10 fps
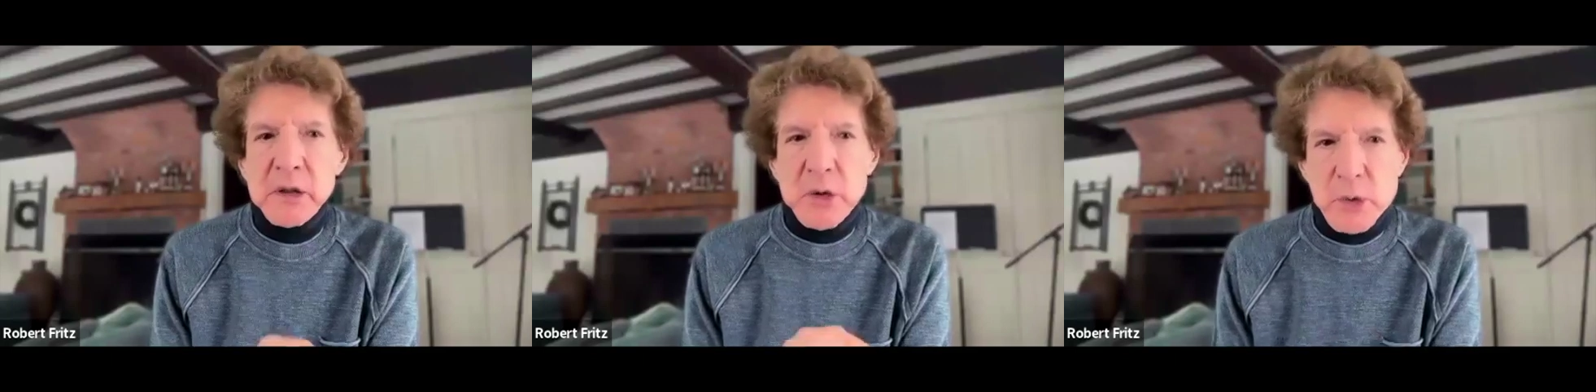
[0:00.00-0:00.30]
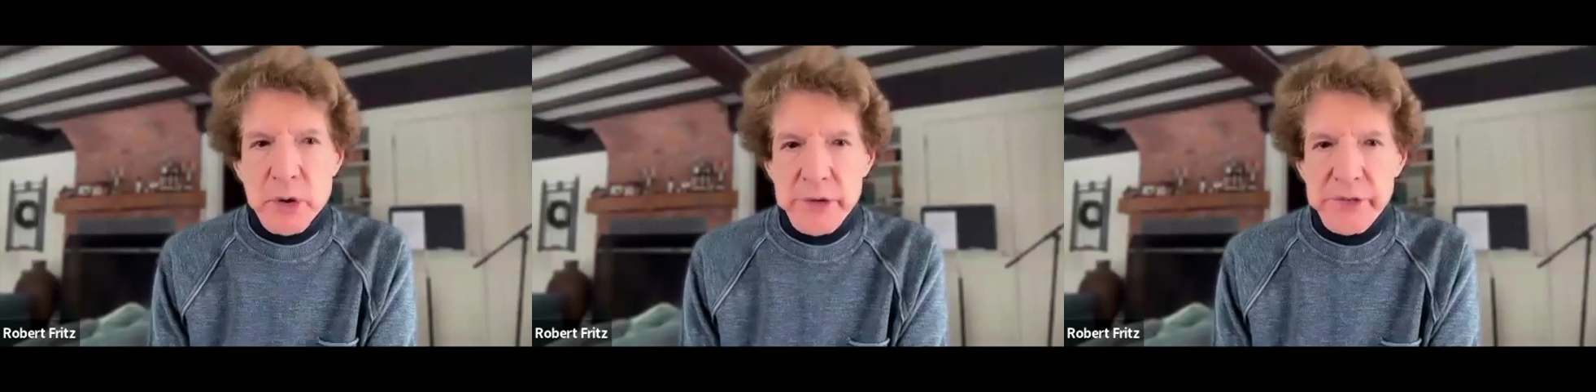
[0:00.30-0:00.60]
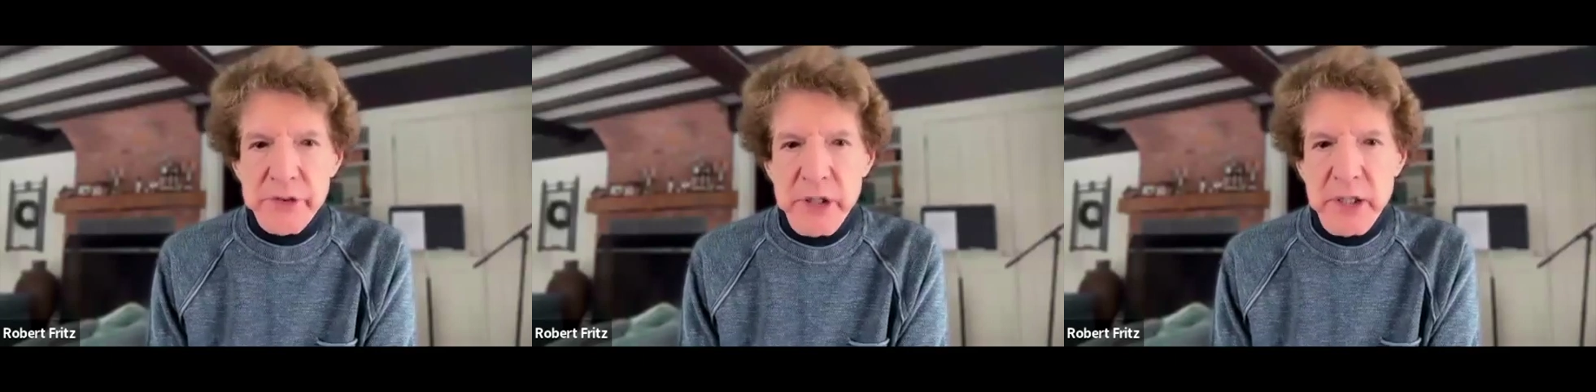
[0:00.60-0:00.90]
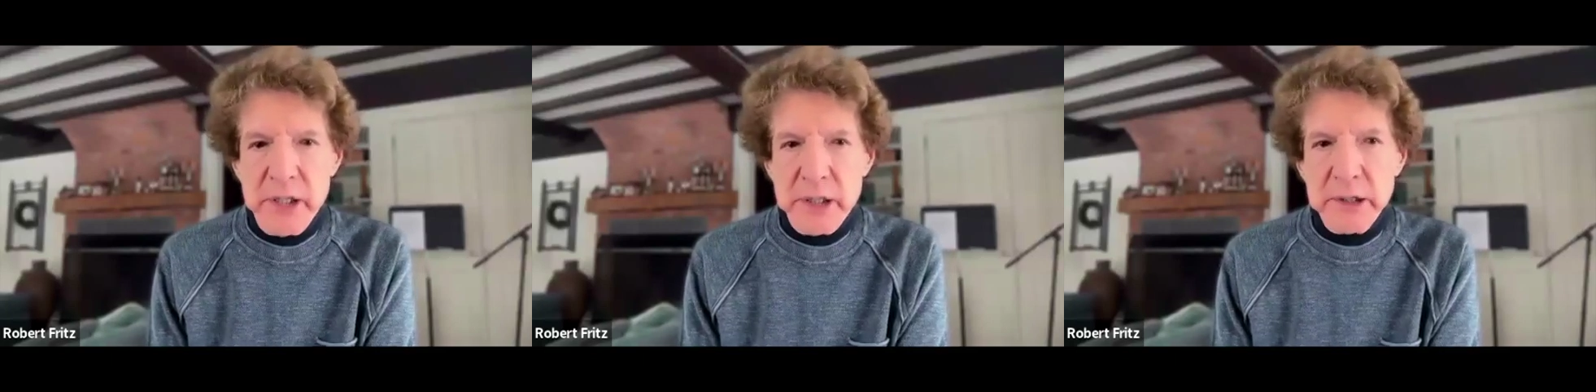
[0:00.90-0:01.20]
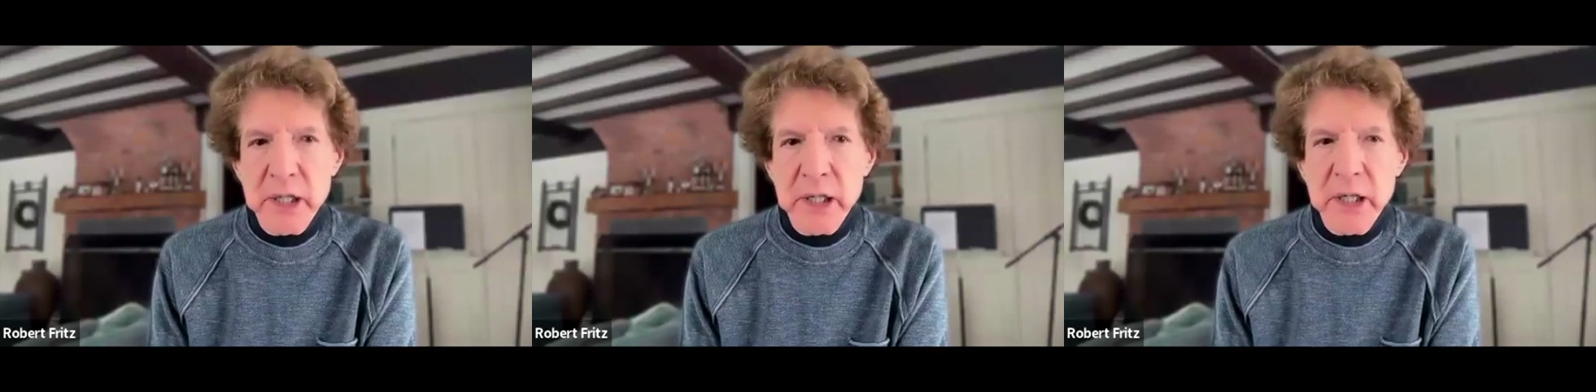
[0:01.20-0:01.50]
course
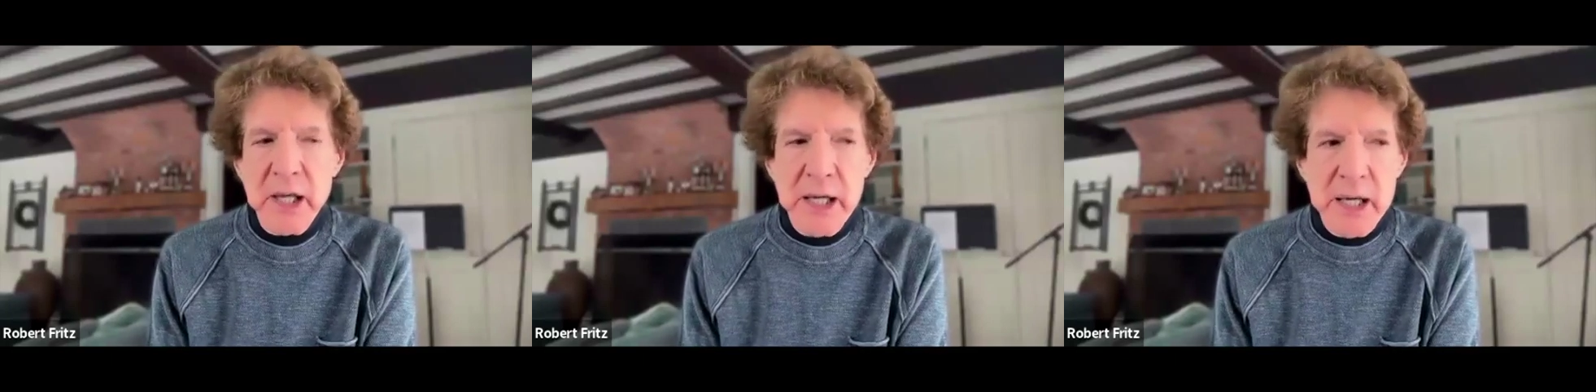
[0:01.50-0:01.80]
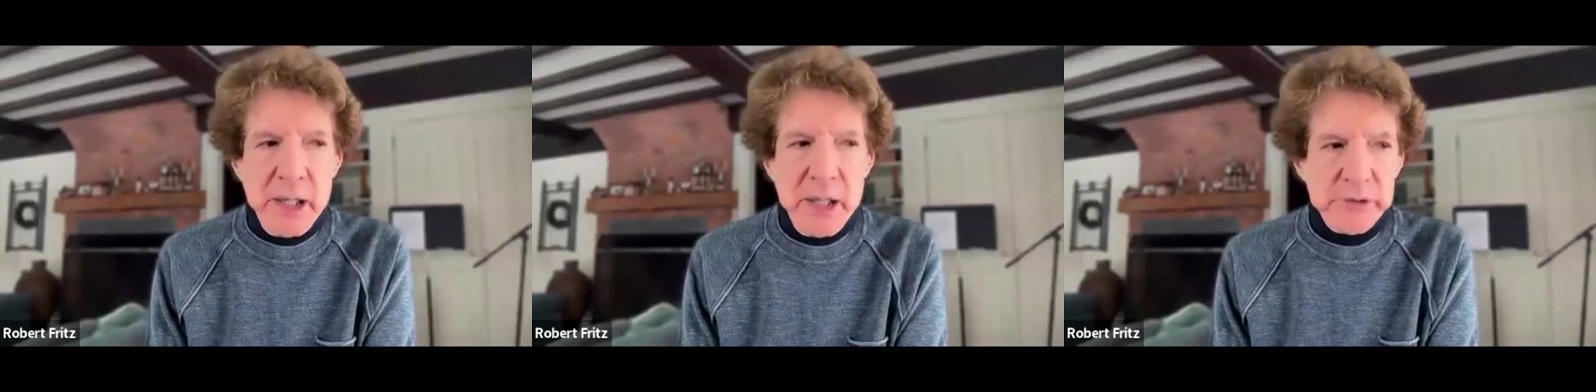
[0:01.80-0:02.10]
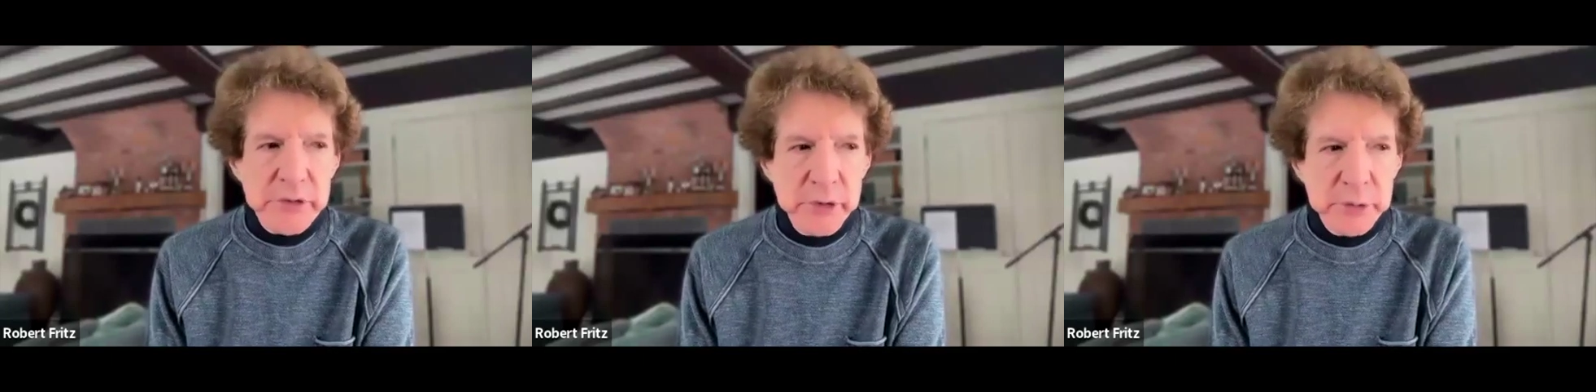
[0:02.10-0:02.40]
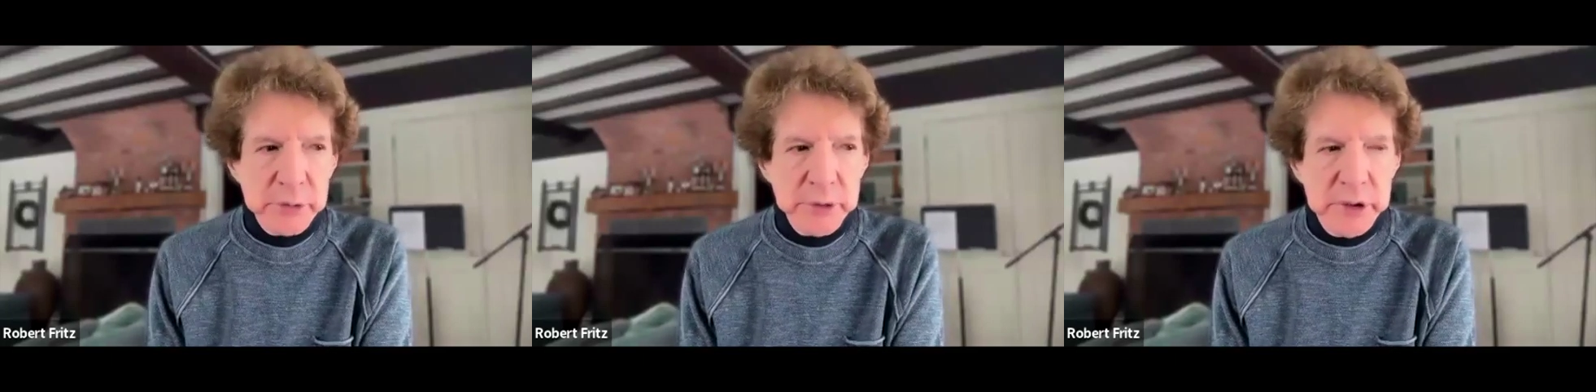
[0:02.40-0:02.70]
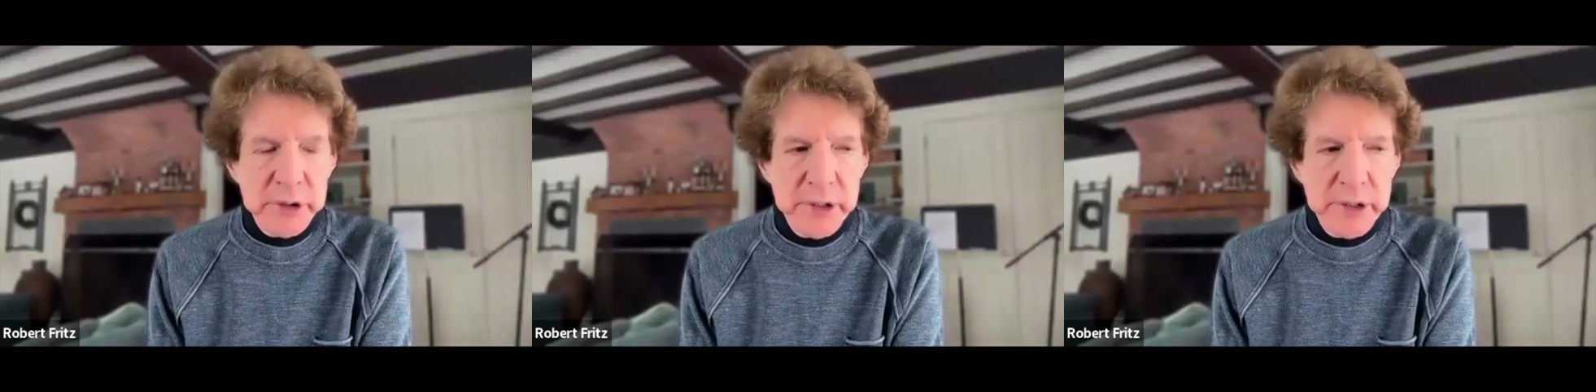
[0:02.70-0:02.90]
in how to